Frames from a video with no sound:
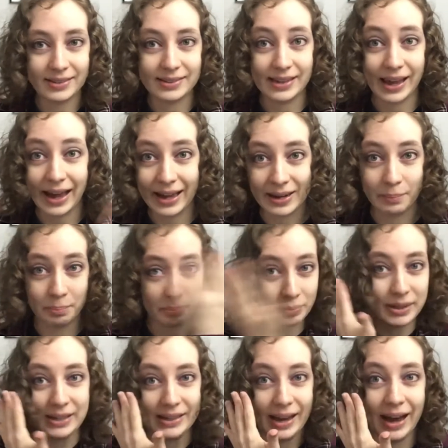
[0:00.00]
He had a
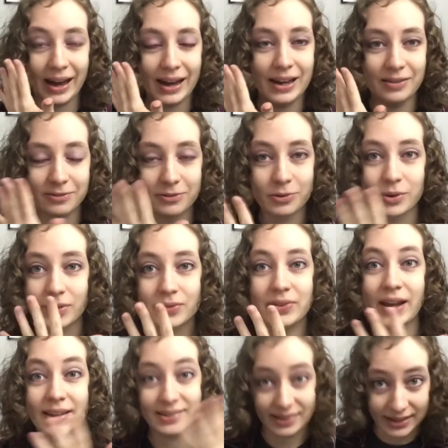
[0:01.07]
beehive for a
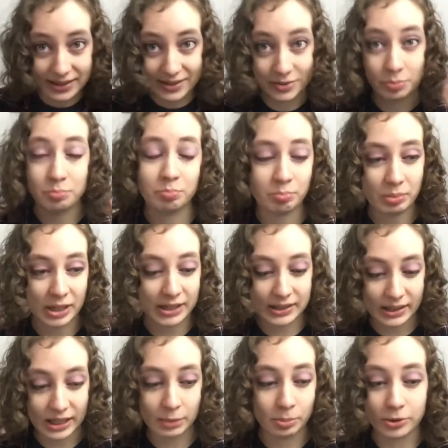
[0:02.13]
face in his
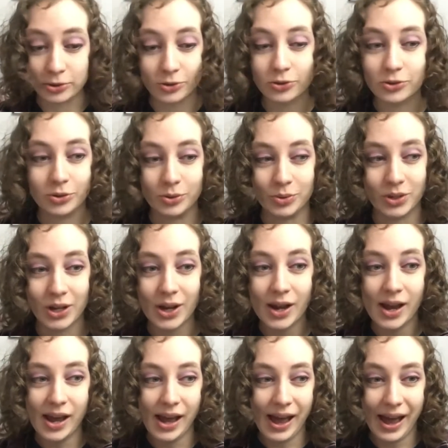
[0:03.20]
beekeeper suit.
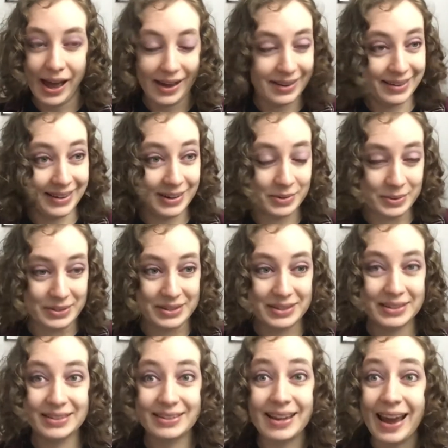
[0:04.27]
And it was
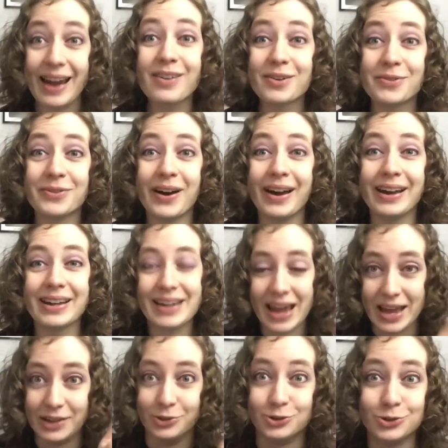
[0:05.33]
terrifying
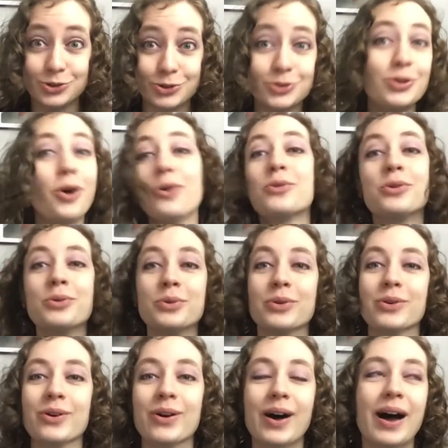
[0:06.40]
and so
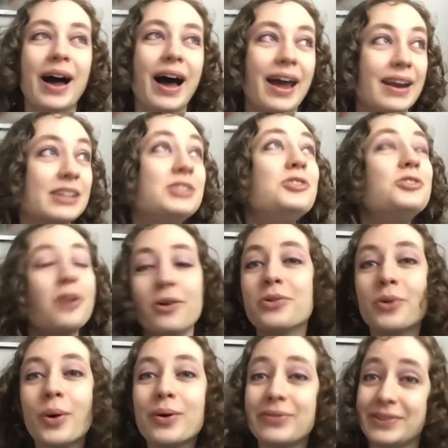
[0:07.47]
cool. And I don't
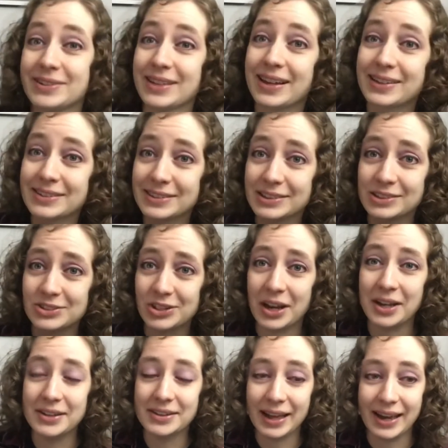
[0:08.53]
know if it's like a
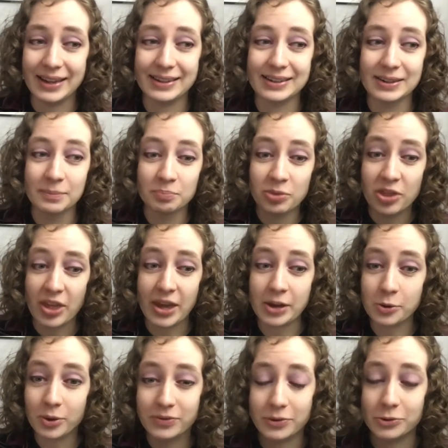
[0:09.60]
legit like thing
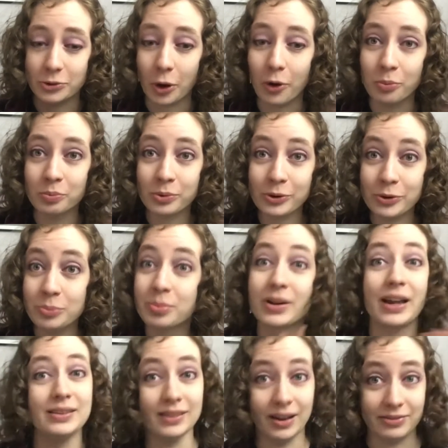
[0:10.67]
or if it was homebrew, but I
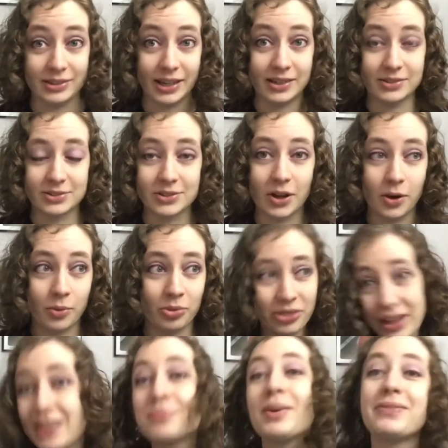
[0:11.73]
loved it. So
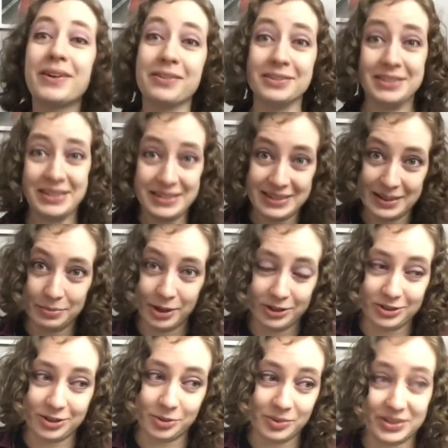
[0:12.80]
that's my favorite D&D
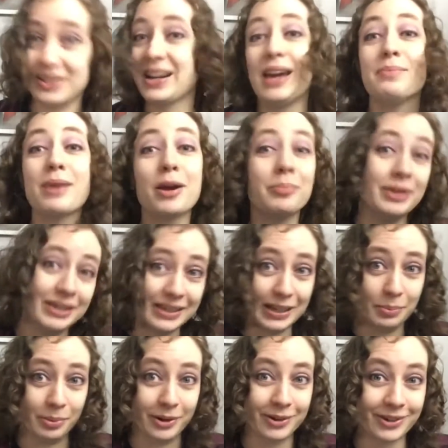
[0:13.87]
monster, was the Nightmare
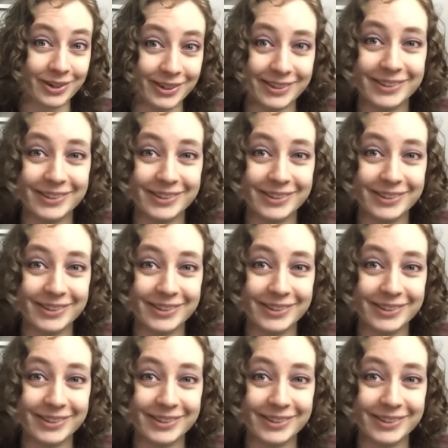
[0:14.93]
Beekeeper.